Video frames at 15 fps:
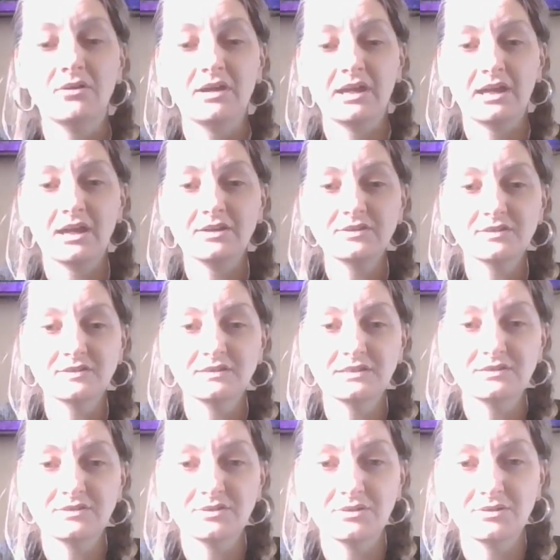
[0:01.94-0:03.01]
Right, I just
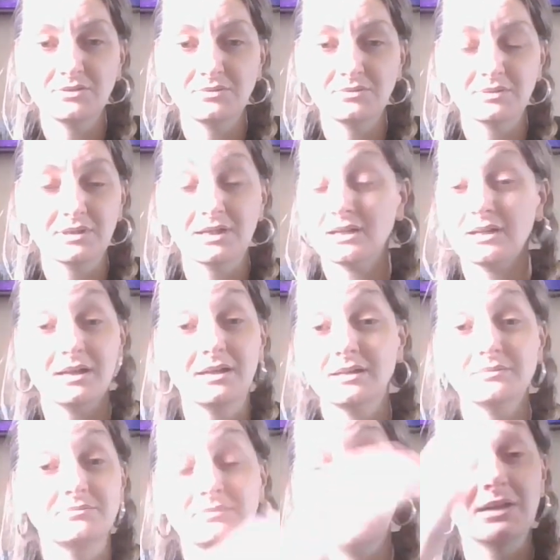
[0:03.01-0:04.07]
need to.
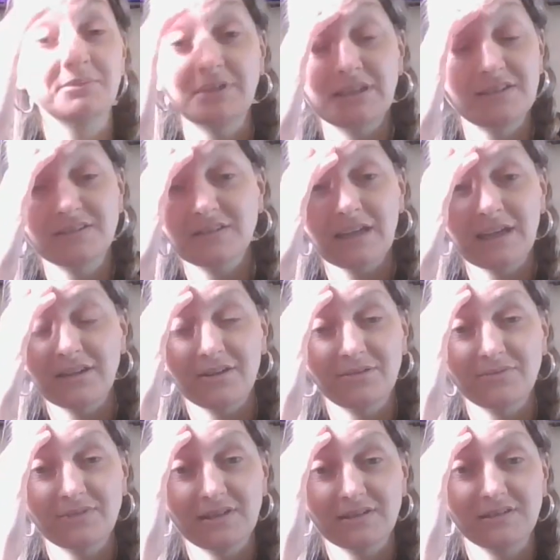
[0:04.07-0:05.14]
I'm in a state
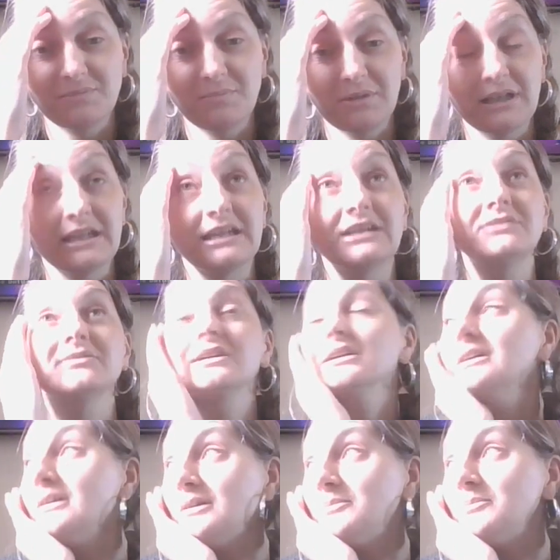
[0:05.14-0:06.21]
of disbelief. I
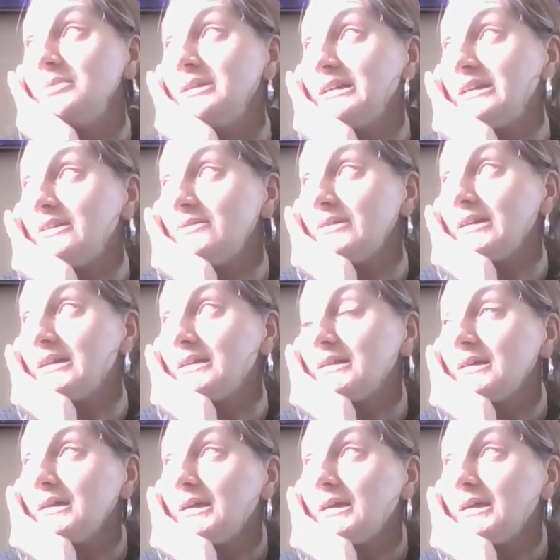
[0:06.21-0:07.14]
can't believe it.